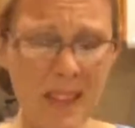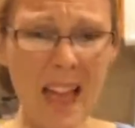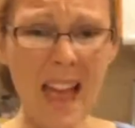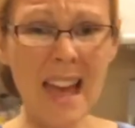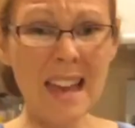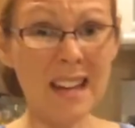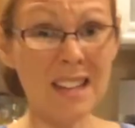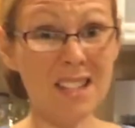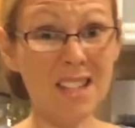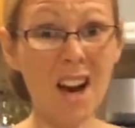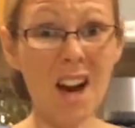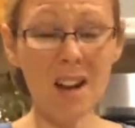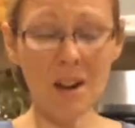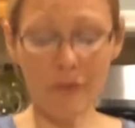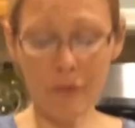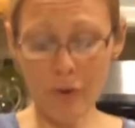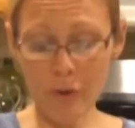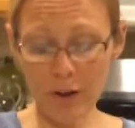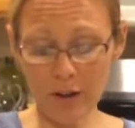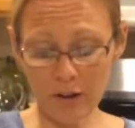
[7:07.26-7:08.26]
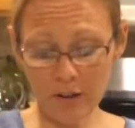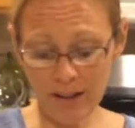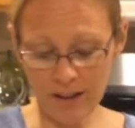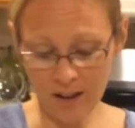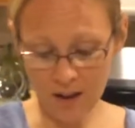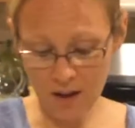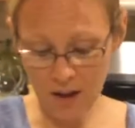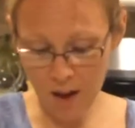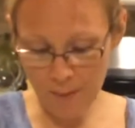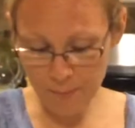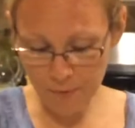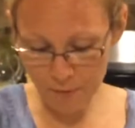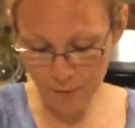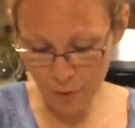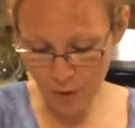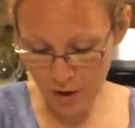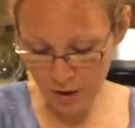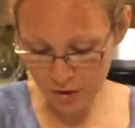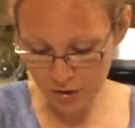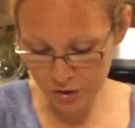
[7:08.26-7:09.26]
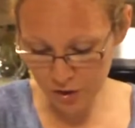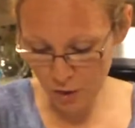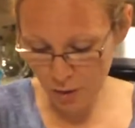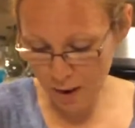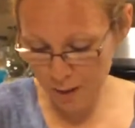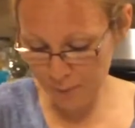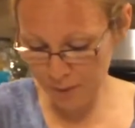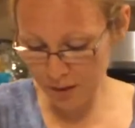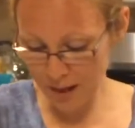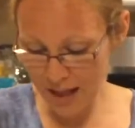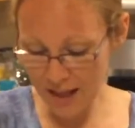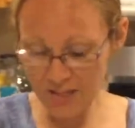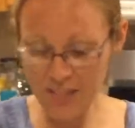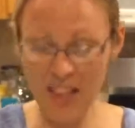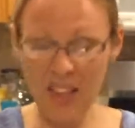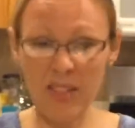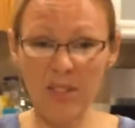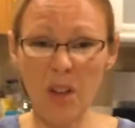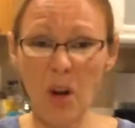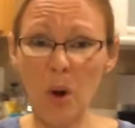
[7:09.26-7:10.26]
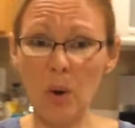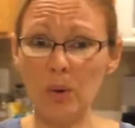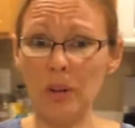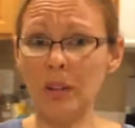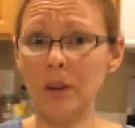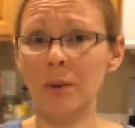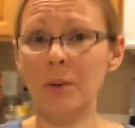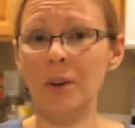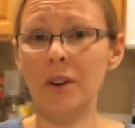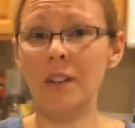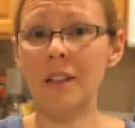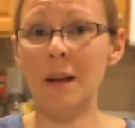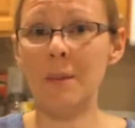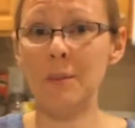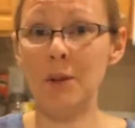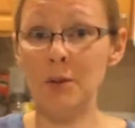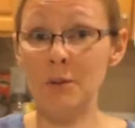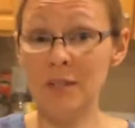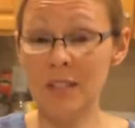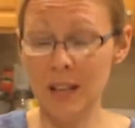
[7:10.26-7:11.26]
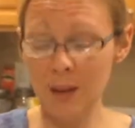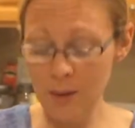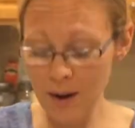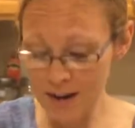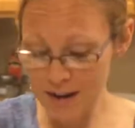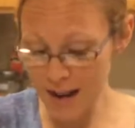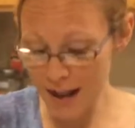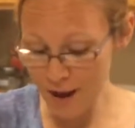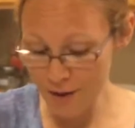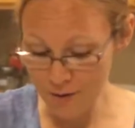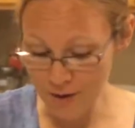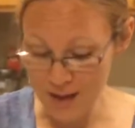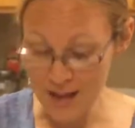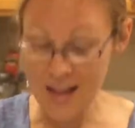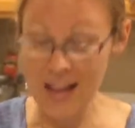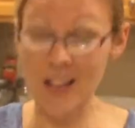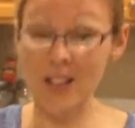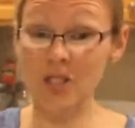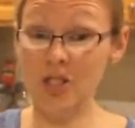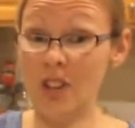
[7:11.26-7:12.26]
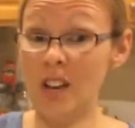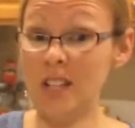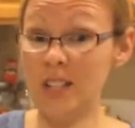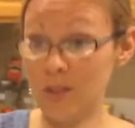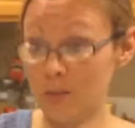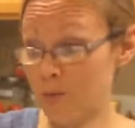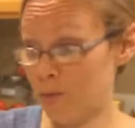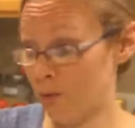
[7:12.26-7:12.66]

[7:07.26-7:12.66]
I had a ton of oil, like a cup of oil. So I'm glad that the only oil I'm using right now is just